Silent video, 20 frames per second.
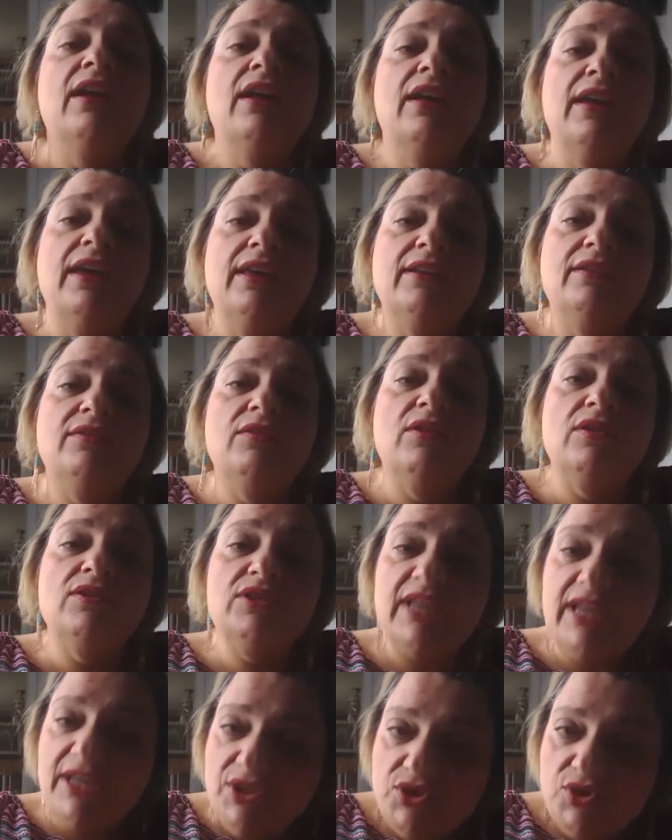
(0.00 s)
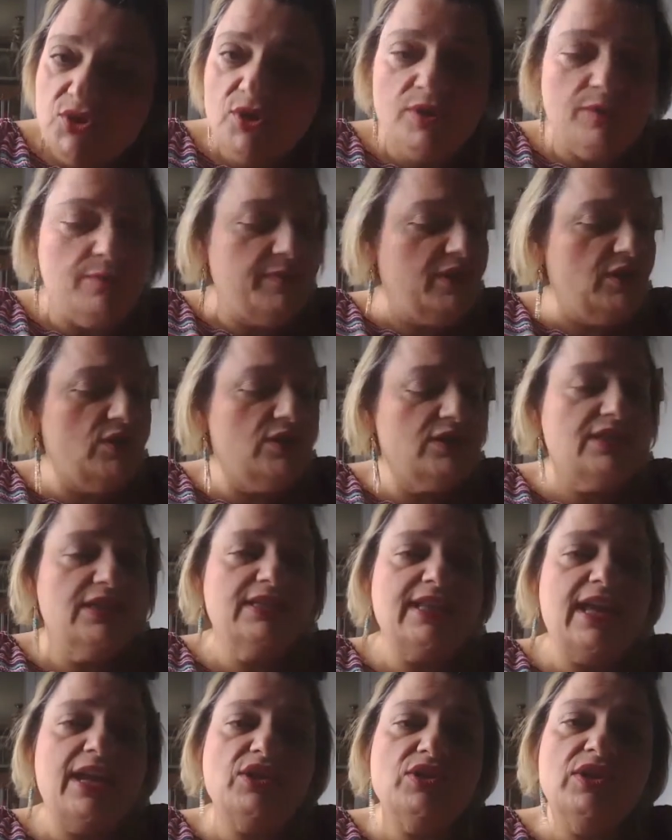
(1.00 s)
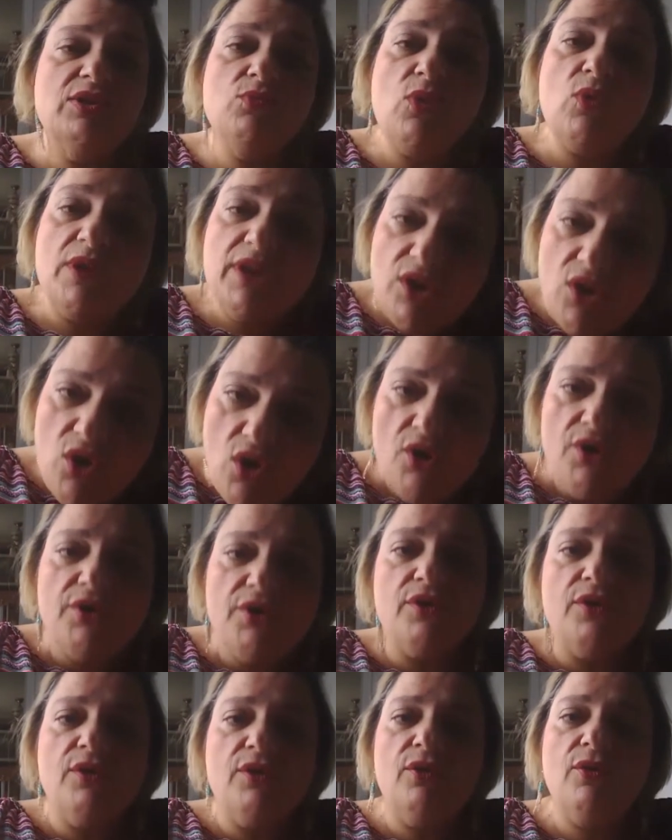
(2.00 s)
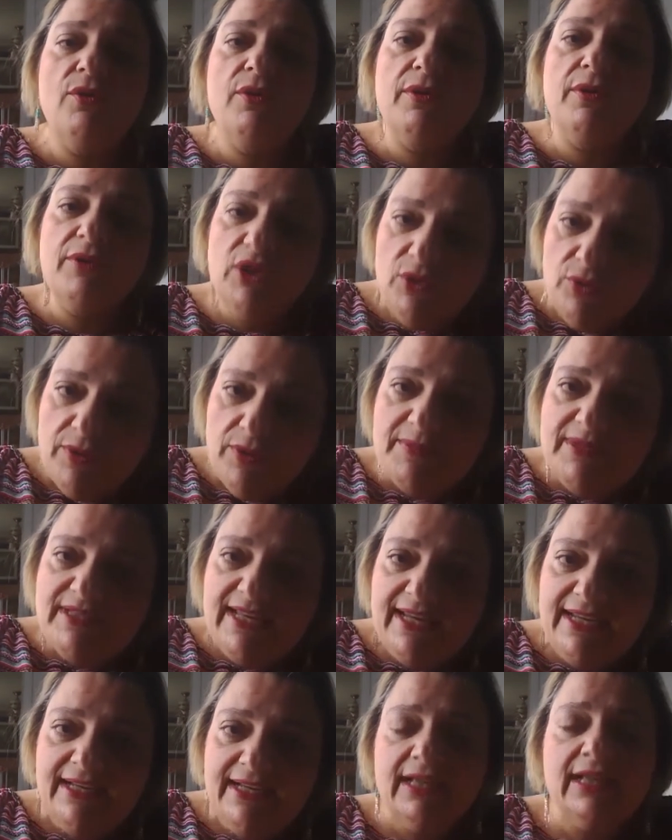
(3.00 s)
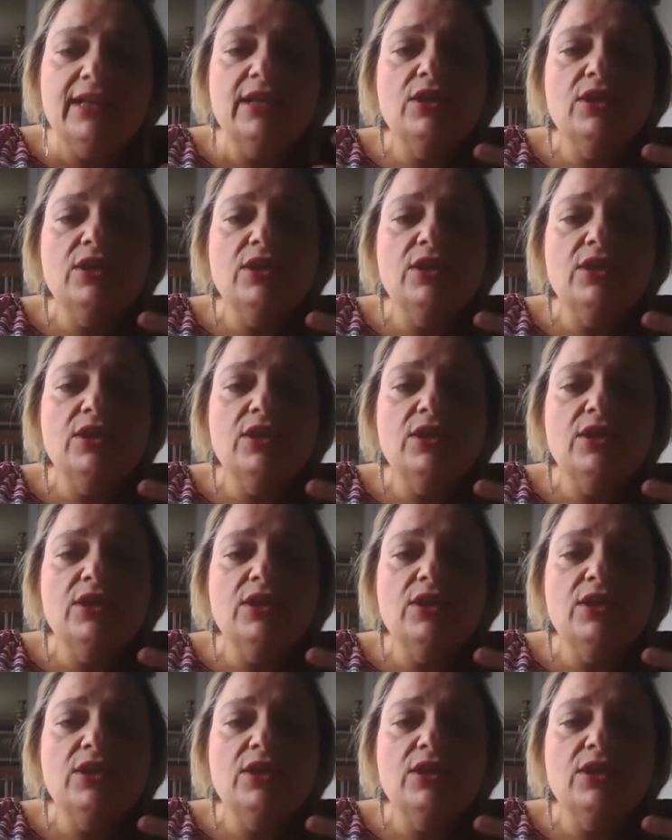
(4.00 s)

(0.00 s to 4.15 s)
in danger because it's actually working harder or you know what i'm saying yeah, yeah,